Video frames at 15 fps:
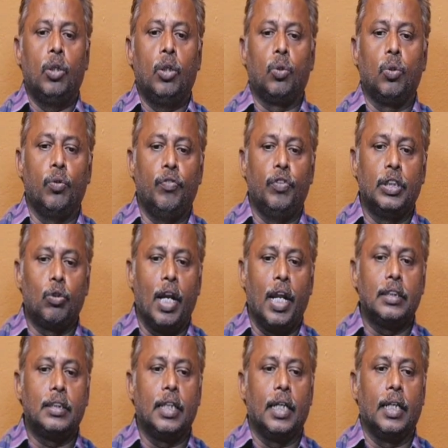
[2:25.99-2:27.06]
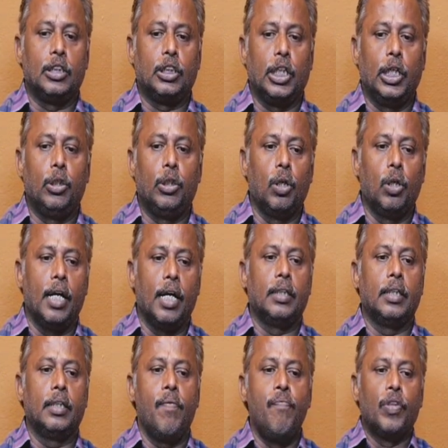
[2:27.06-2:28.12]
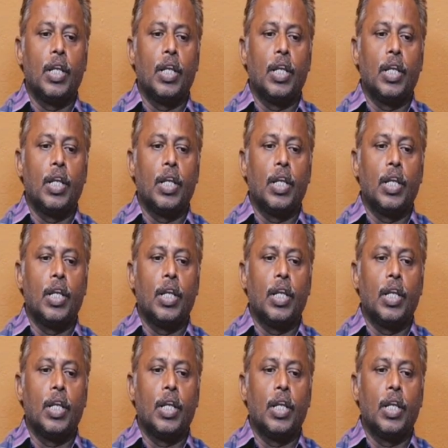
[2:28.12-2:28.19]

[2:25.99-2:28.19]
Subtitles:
to visualize the schedule and